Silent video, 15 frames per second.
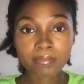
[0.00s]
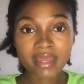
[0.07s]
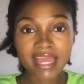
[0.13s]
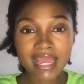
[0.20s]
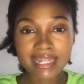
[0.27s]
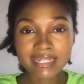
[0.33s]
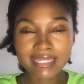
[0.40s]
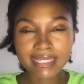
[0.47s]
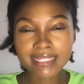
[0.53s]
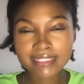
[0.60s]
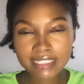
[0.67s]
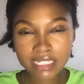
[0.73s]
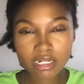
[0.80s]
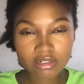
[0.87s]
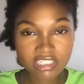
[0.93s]
any
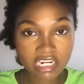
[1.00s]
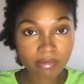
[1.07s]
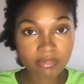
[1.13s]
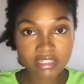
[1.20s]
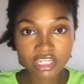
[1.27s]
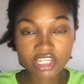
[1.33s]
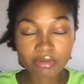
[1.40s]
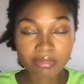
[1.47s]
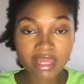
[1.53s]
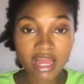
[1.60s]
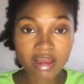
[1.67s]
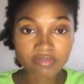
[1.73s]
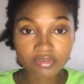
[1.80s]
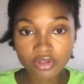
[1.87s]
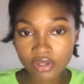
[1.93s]
internal damage that you may have in
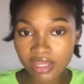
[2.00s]
your hair,